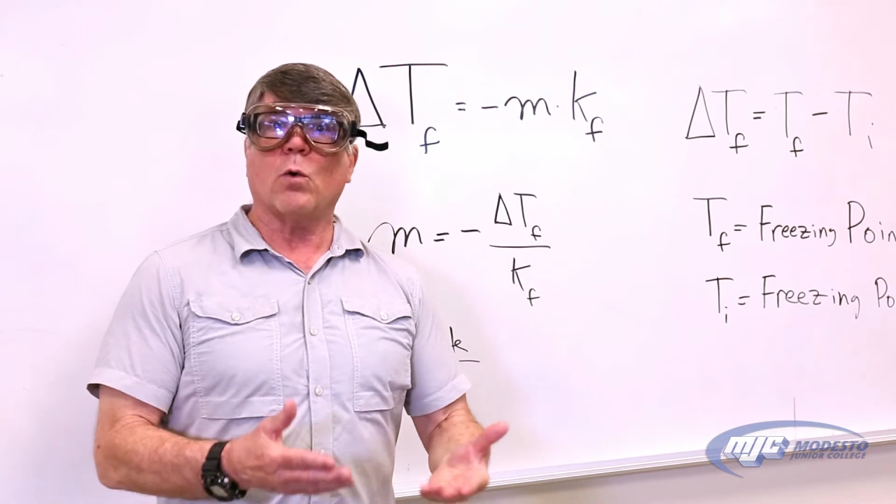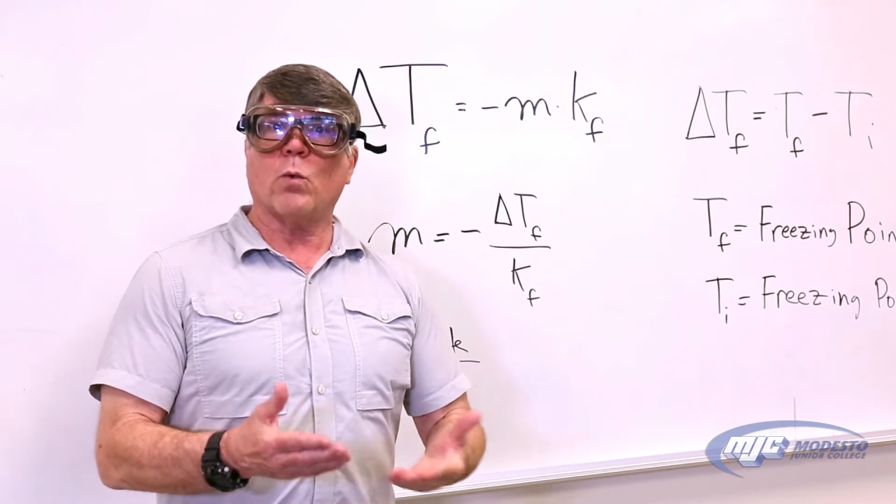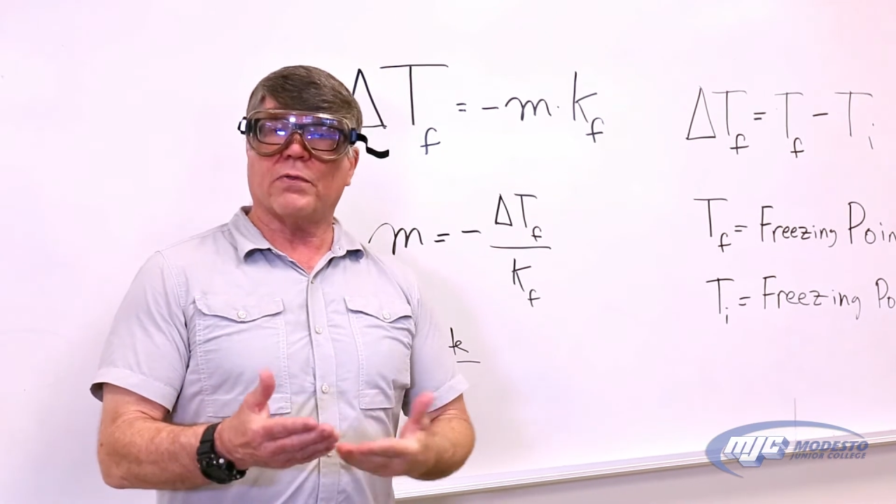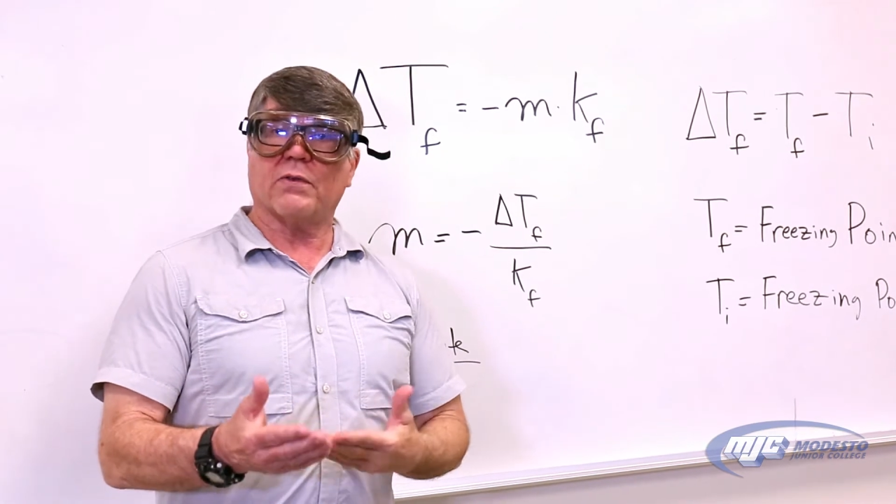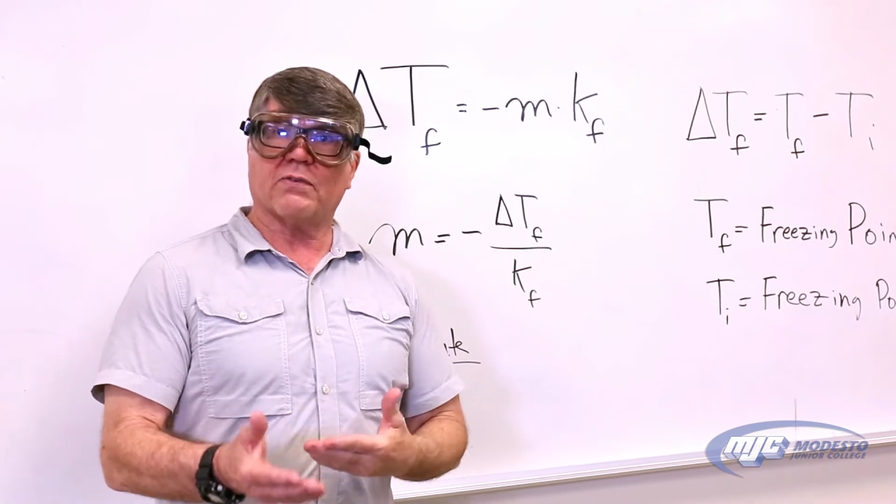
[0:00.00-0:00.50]

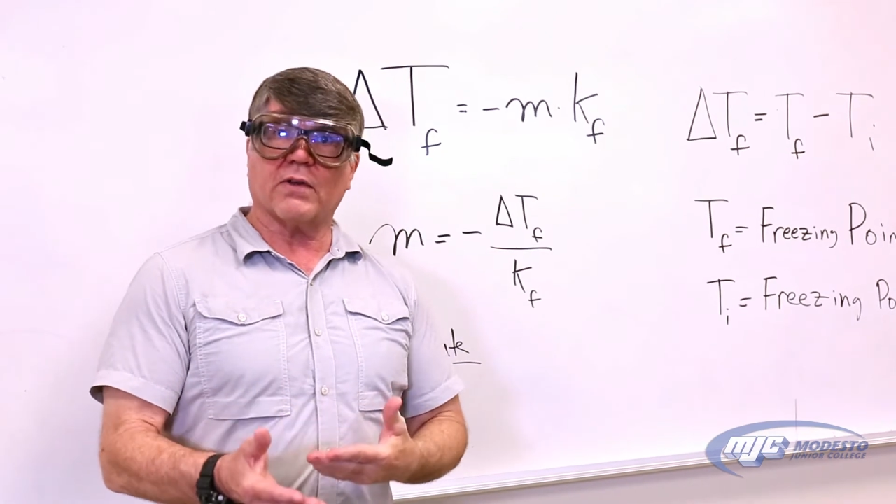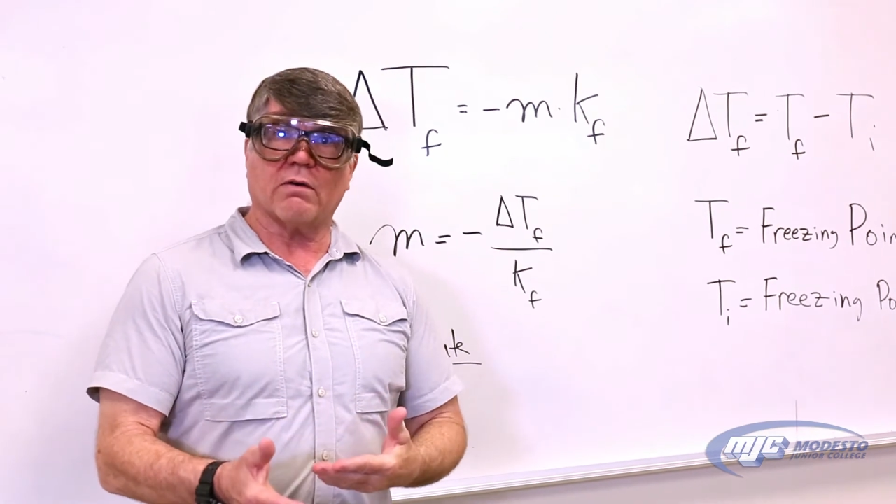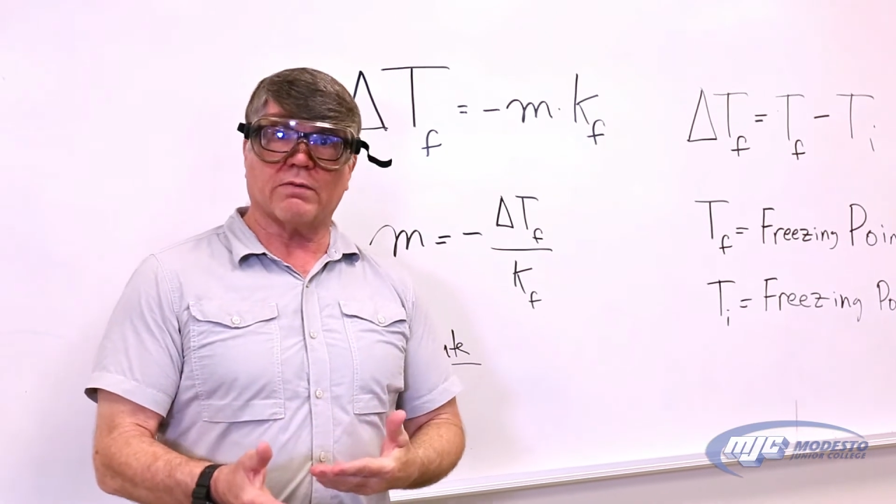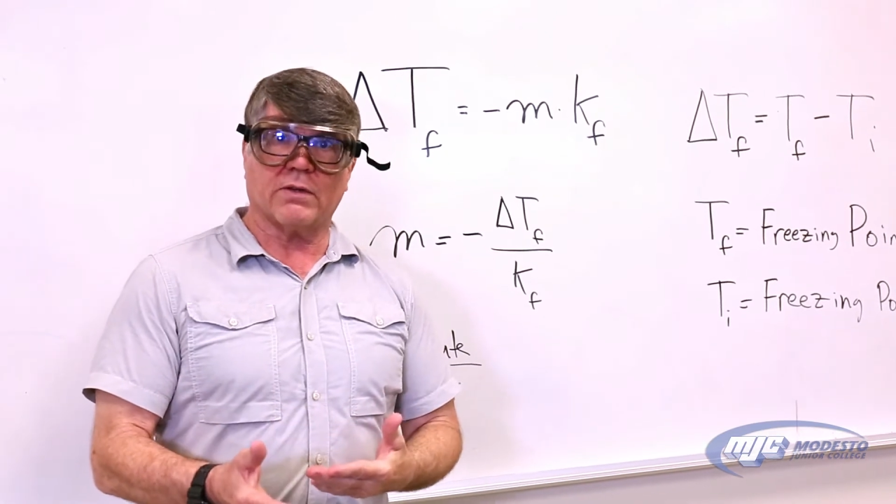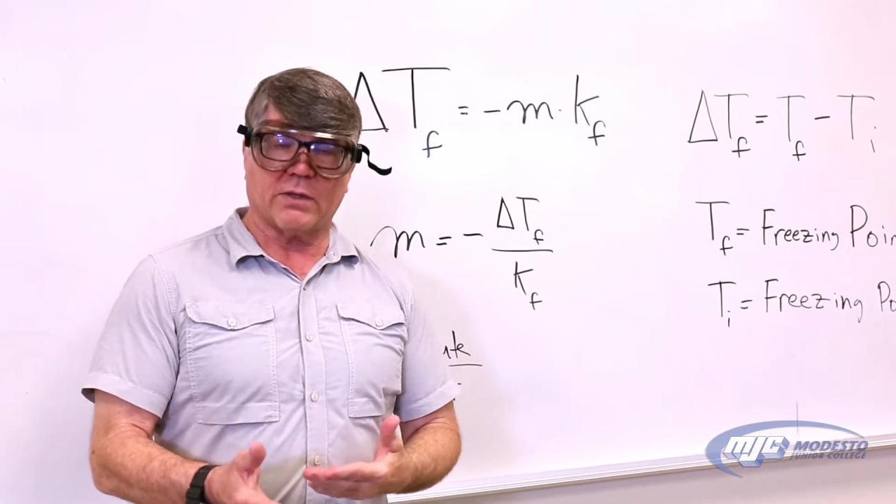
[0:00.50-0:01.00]
what the
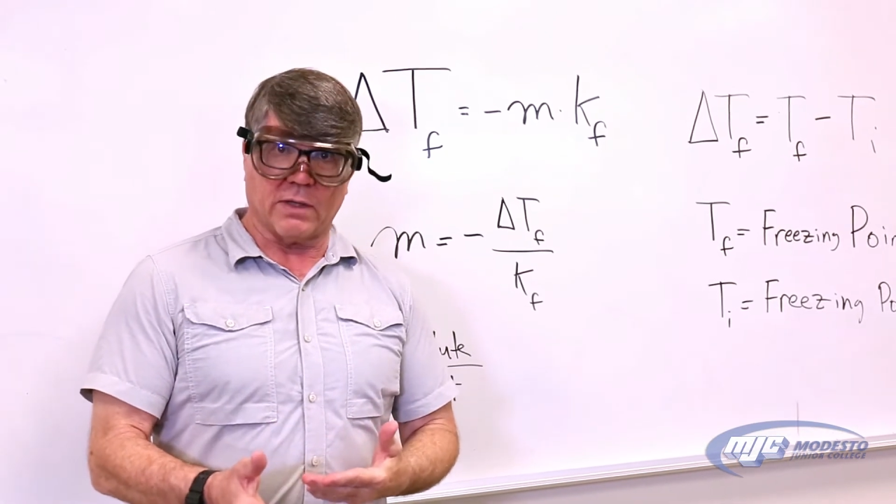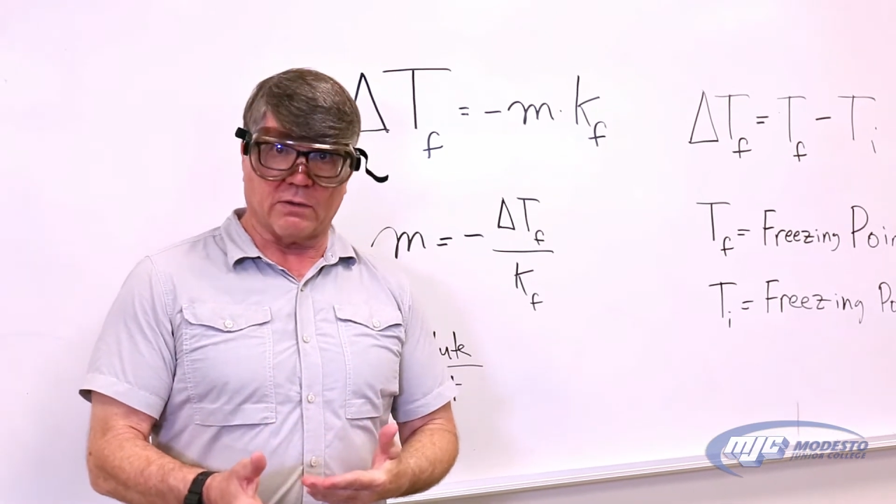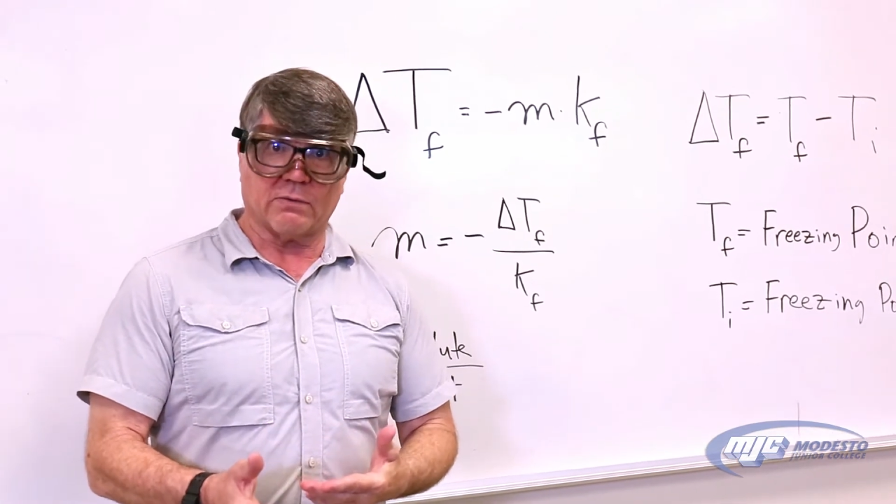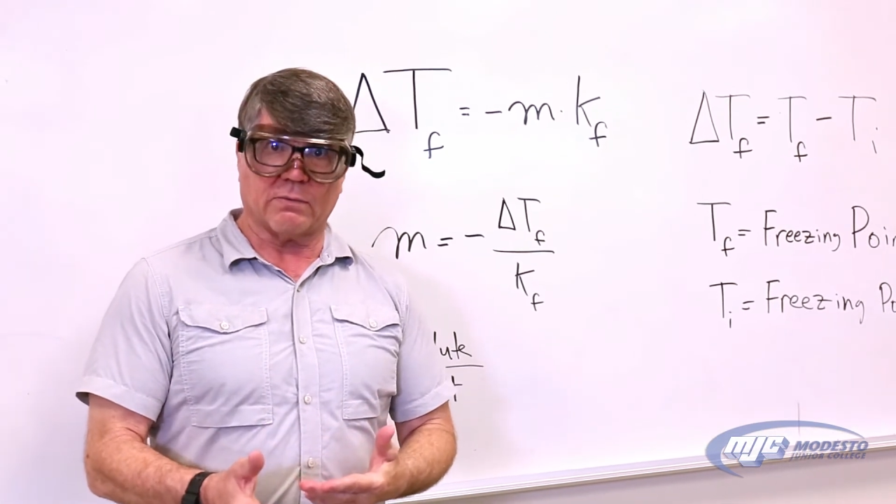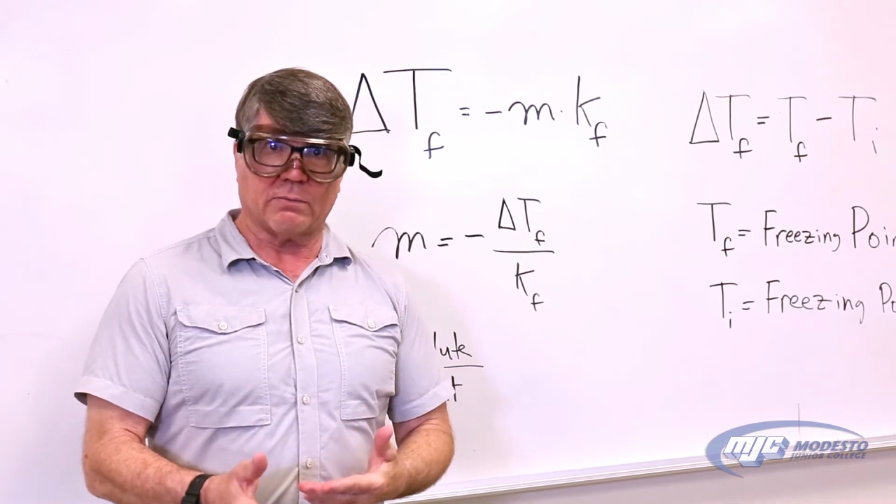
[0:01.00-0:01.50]
solvent is.